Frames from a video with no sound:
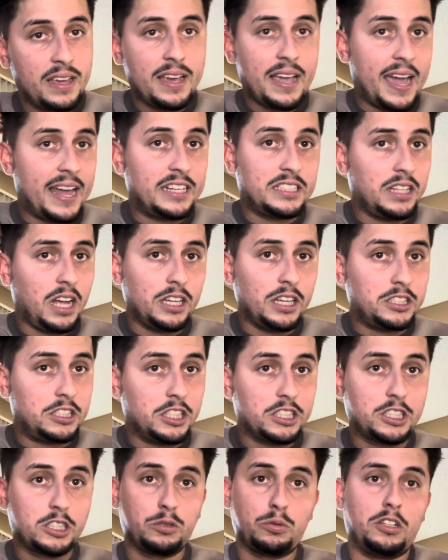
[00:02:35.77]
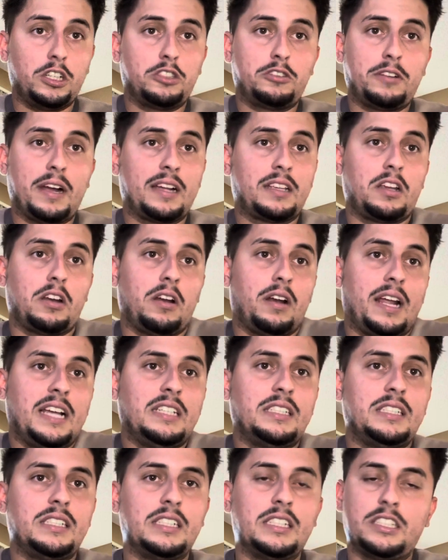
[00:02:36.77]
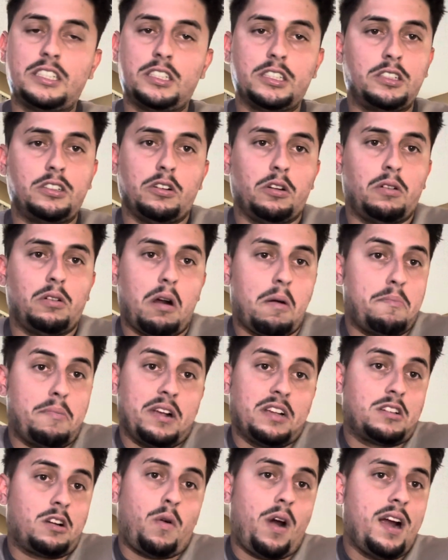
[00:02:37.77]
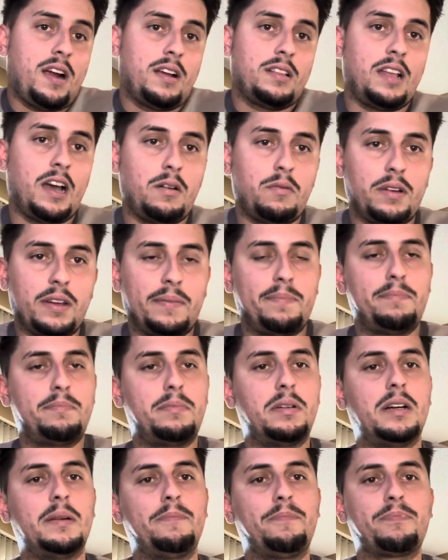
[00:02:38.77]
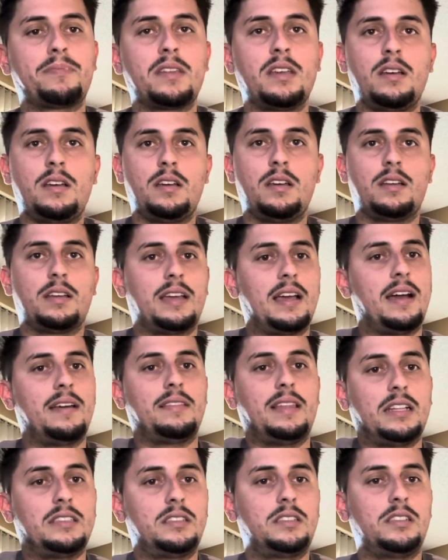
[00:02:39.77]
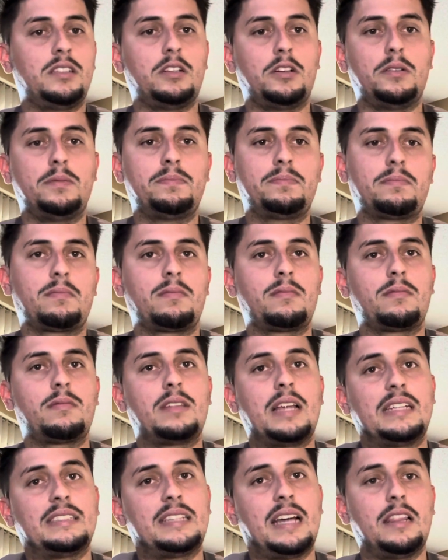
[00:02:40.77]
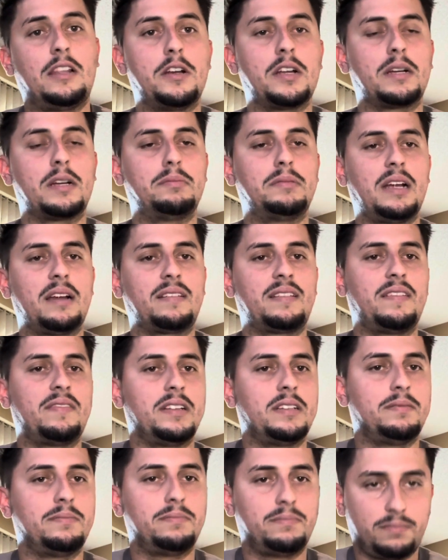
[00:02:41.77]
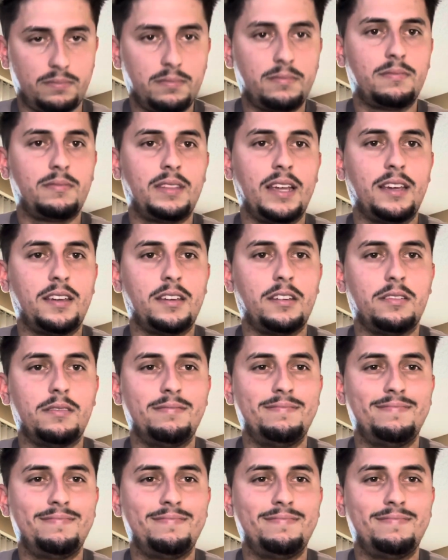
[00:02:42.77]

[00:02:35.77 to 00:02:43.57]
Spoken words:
And it's not just because we're distracted or lazy. It's just, our brains are wired that way. But yeah, that's that learning objective. And thank you.